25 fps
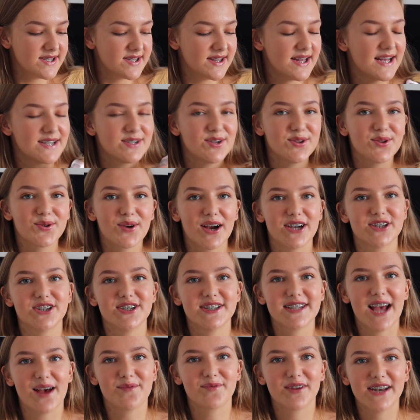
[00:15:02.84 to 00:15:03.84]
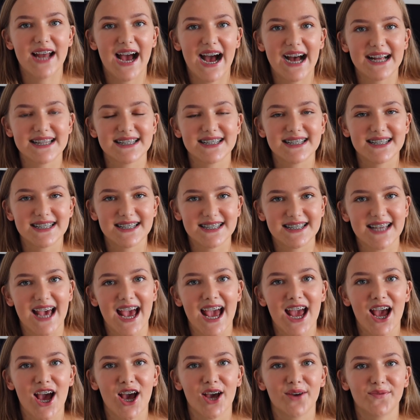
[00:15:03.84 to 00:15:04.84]
So that's all the questions I'm going to answer
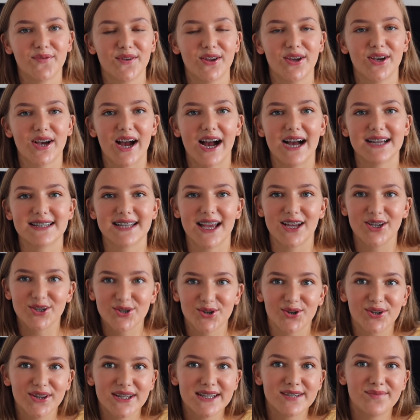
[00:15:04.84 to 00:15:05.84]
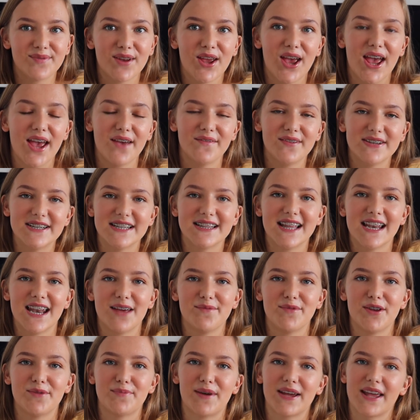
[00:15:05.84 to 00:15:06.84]
today. Hopefully you guys enjoyed this video. If you did, then
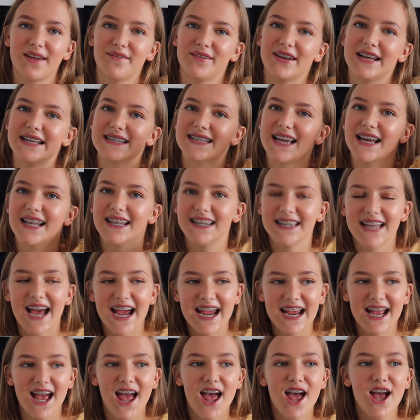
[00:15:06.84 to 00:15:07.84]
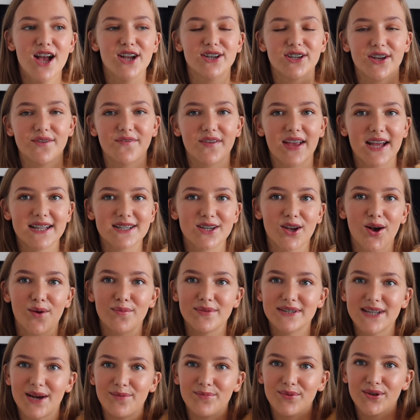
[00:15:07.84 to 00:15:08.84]
let me know by giving it a like. Don't forget to
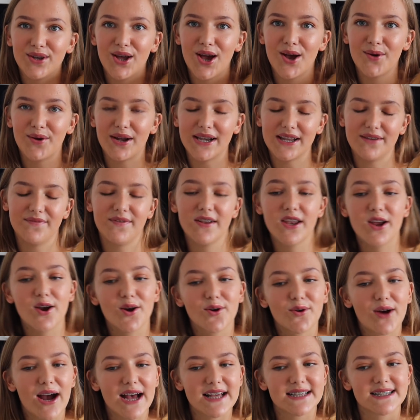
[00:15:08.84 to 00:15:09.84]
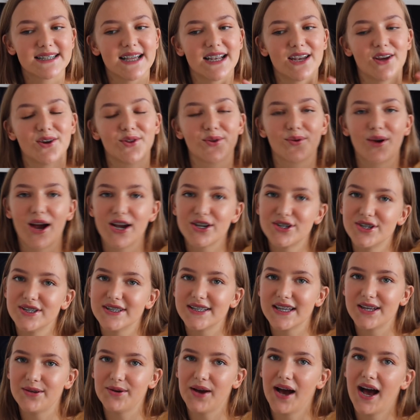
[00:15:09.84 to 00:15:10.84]
comment down below any video requests, any other
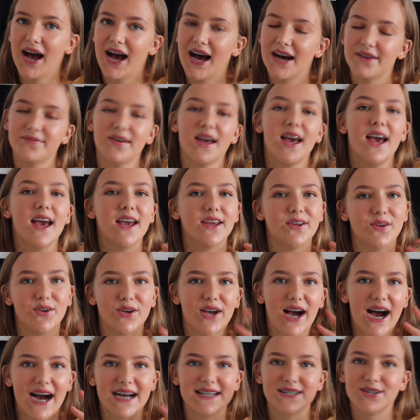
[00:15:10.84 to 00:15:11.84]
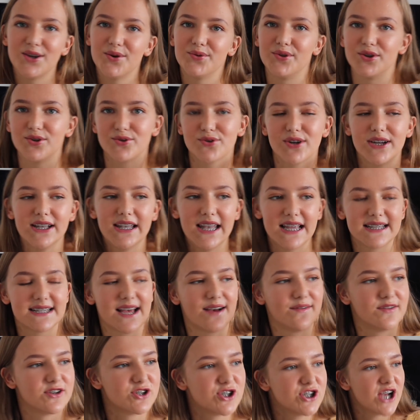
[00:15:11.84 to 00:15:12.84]
questions that you have. You guys know the drill, let's have a